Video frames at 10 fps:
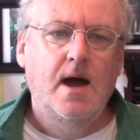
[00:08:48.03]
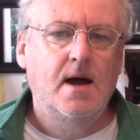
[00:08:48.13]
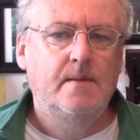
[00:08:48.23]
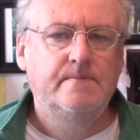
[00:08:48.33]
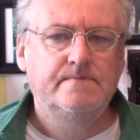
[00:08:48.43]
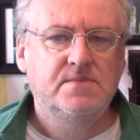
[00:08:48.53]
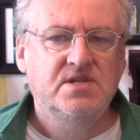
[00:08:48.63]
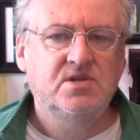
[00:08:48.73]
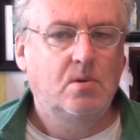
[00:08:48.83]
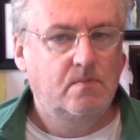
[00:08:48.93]
Um,
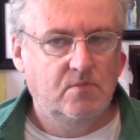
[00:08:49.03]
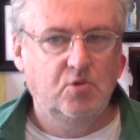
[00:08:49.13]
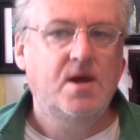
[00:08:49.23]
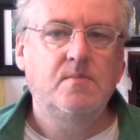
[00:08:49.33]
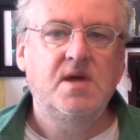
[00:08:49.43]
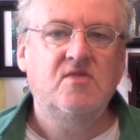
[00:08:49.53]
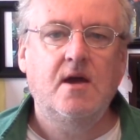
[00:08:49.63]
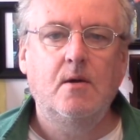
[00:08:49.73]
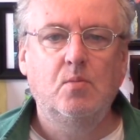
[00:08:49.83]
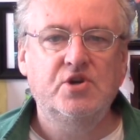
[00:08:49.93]
so great meet
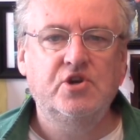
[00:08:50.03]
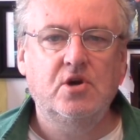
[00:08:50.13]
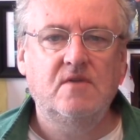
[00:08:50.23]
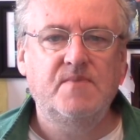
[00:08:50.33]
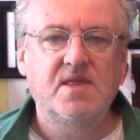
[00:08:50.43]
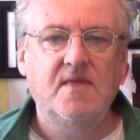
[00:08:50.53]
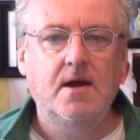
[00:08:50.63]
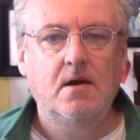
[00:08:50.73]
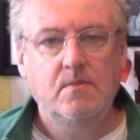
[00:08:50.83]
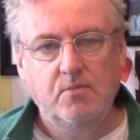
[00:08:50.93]
there. Wish you could have been
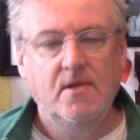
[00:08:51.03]
there.